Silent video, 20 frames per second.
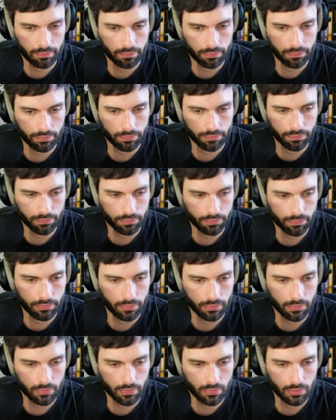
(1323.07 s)

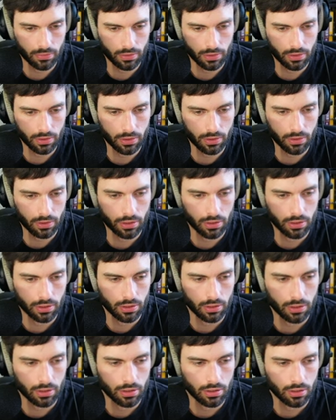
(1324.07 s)

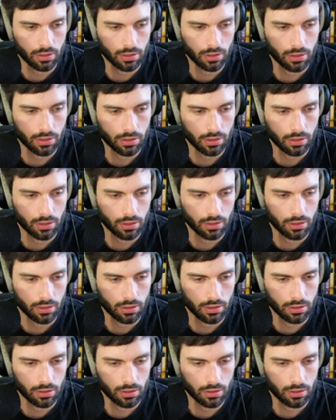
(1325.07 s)
[no speech]